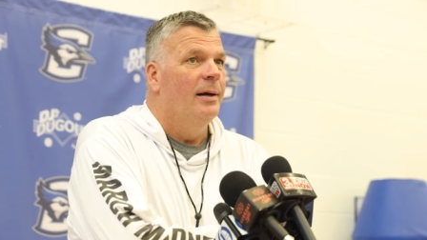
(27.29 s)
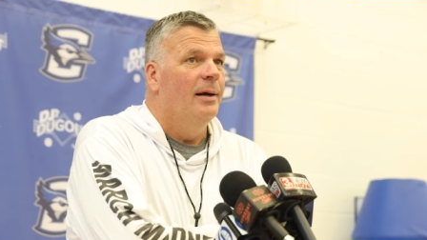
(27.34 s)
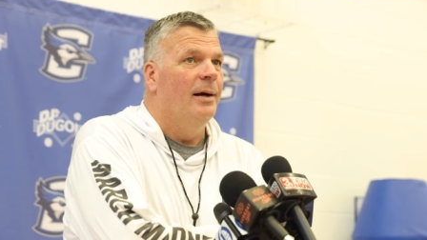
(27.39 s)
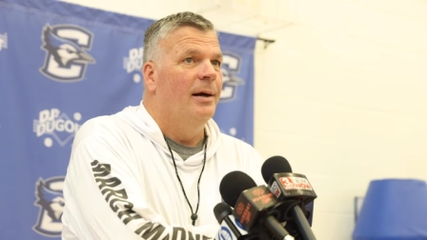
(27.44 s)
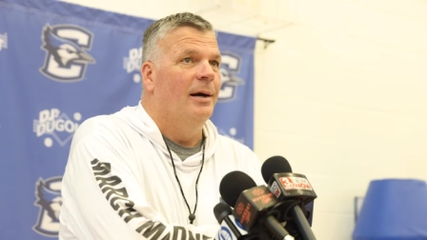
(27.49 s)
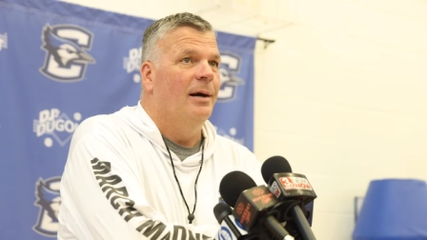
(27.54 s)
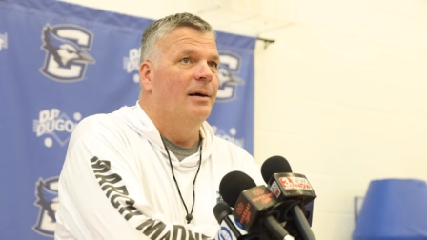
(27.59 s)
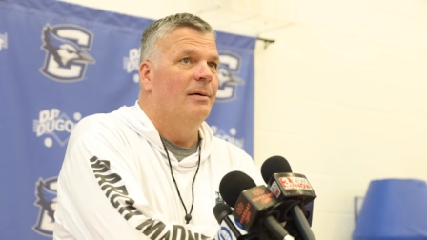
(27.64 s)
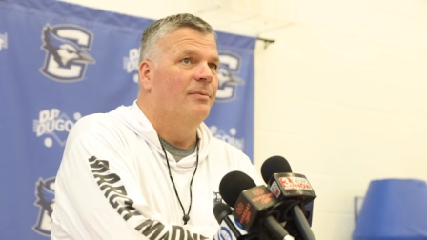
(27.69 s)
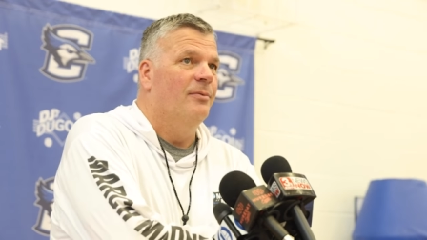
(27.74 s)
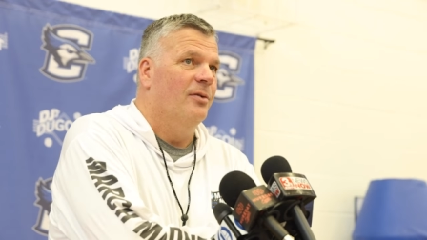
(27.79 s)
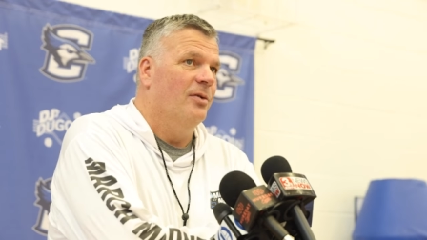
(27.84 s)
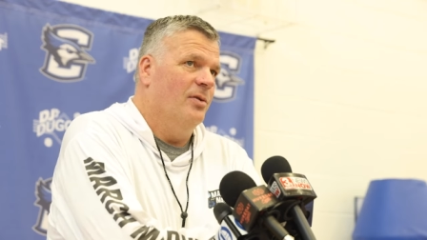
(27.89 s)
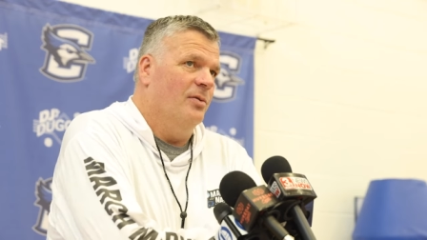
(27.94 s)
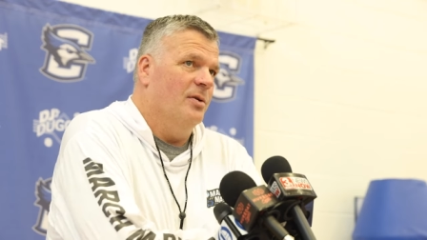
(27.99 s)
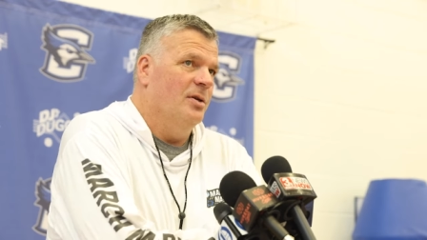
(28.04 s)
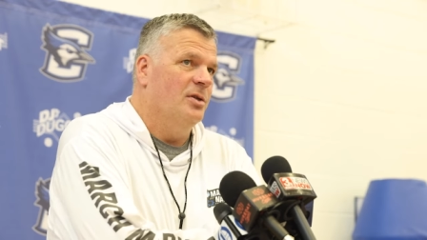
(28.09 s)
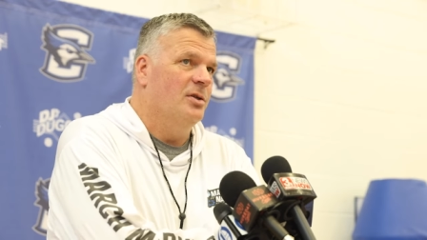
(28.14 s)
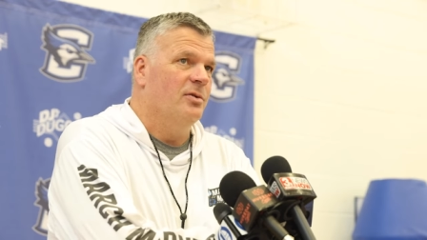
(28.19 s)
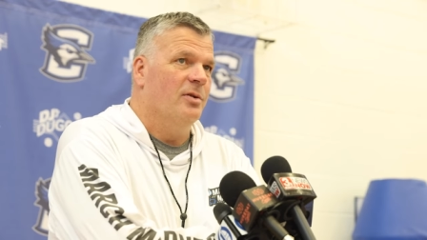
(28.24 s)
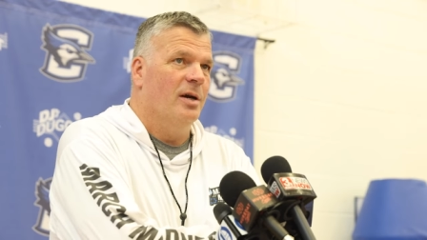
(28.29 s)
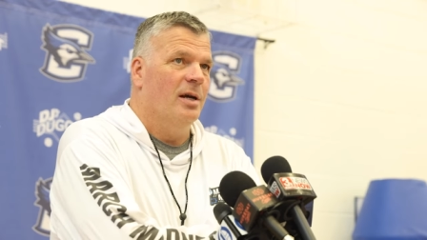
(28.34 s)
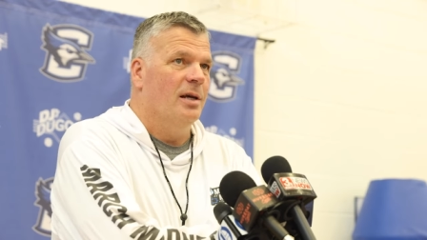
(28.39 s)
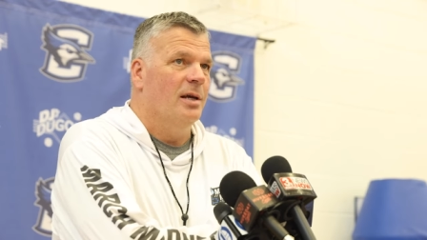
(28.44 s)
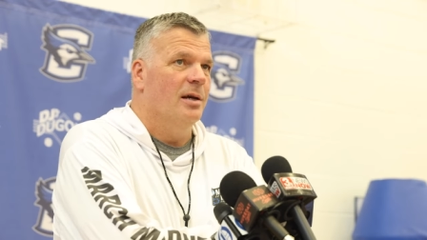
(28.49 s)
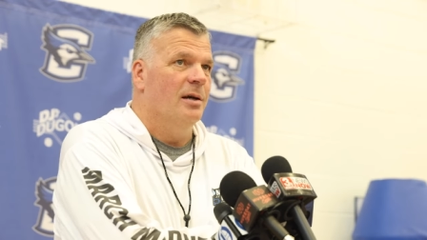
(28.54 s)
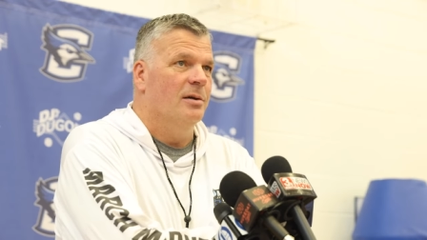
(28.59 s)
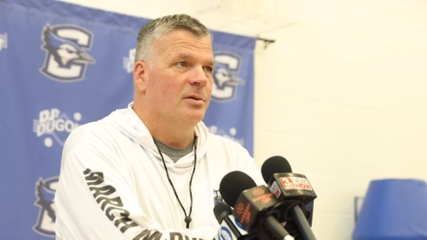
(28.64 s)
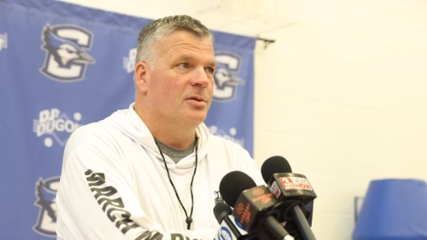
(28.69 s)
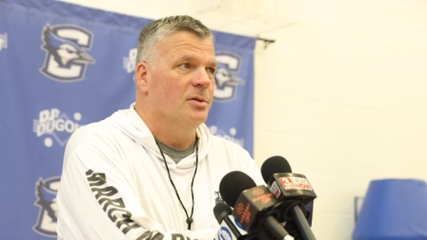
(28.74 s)
for three straight
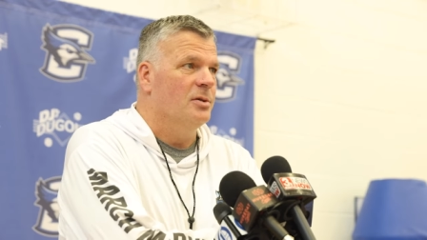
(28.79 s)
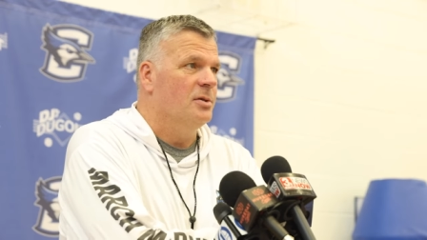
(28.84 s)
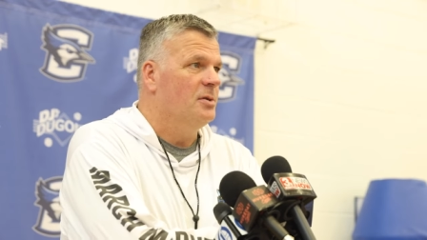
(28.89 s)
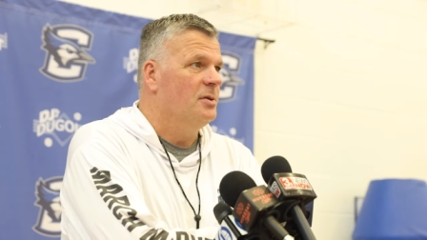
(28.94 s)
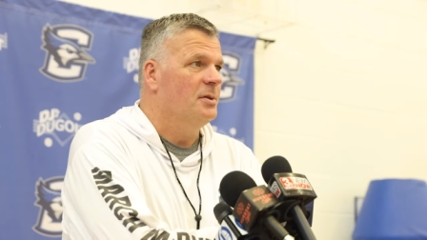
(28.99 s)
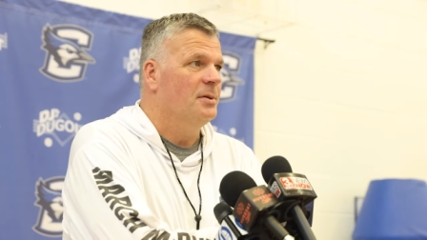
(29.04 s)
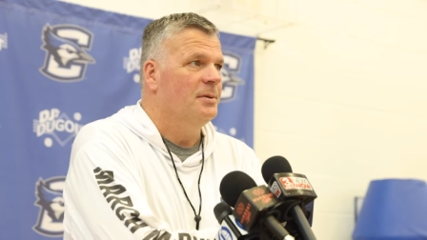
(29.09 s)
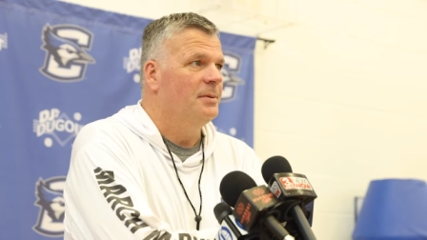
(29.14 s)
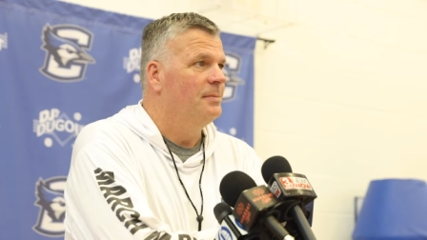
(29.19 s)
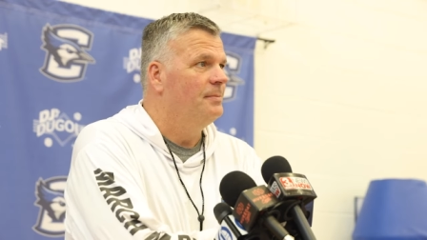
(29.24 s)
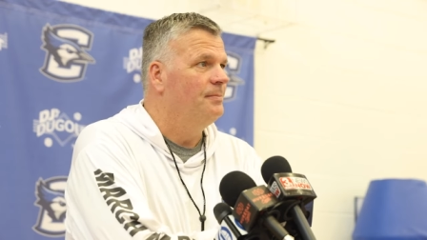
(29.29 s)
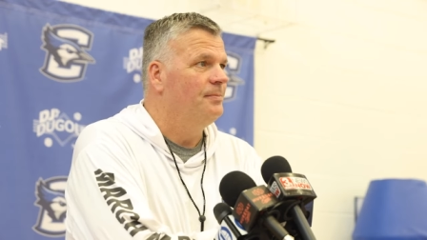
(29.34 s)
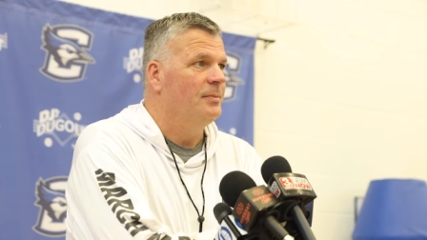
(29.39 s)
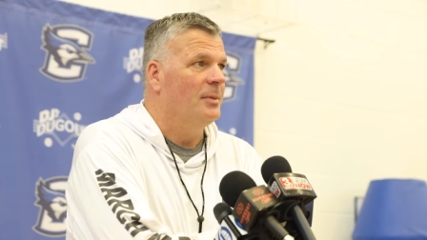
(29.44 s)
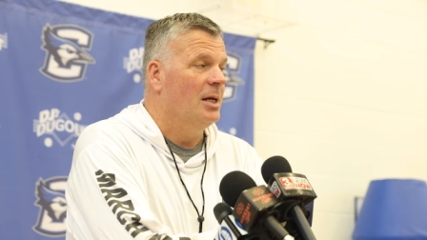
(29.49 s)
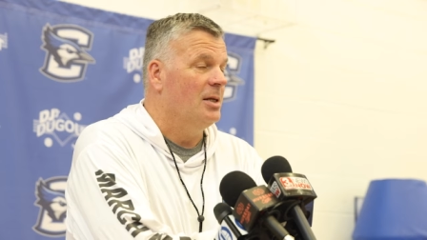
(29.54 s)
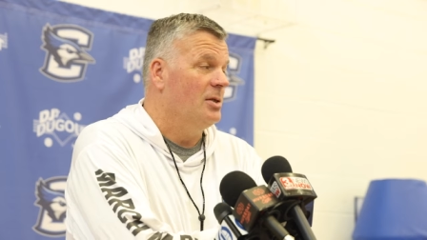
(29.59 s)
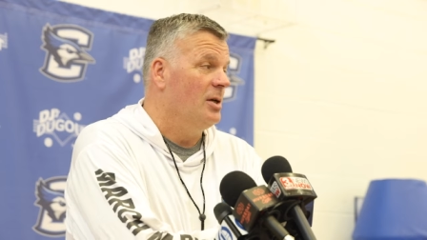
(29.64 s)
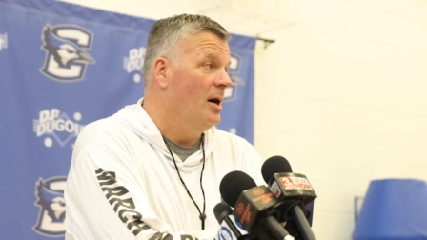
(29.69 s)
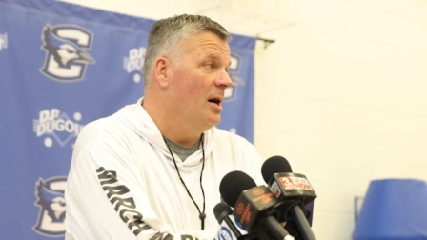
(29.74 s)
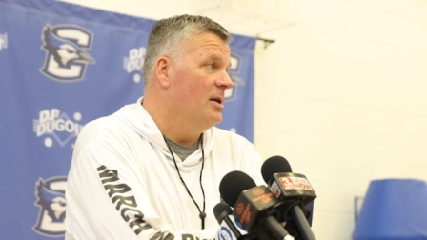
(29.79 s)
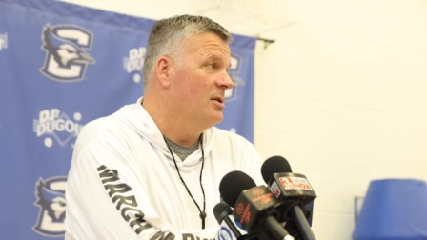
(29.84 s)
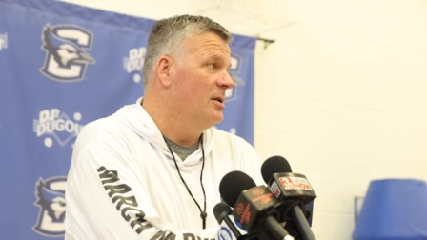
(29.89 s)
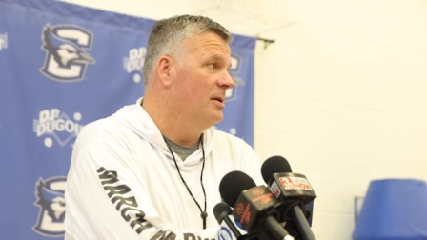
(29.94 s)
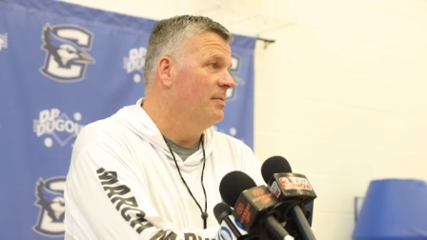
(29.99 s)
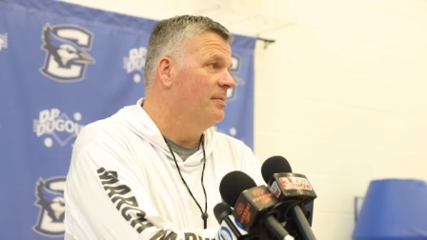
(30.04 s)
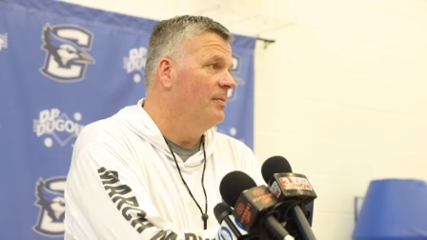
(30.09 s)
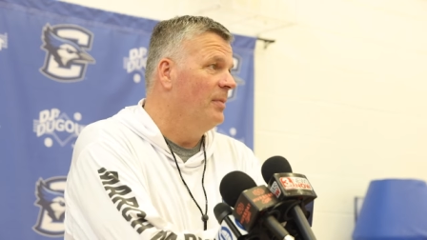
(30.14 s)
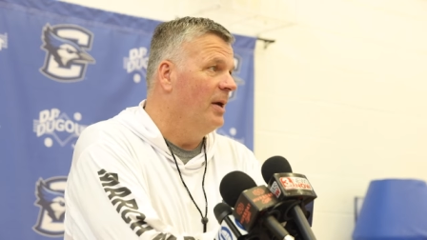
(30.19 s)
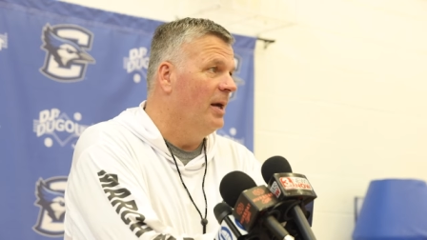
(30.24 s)
years it's
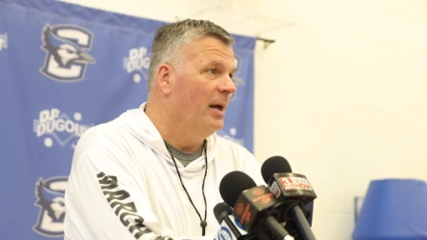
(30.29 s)
awesome.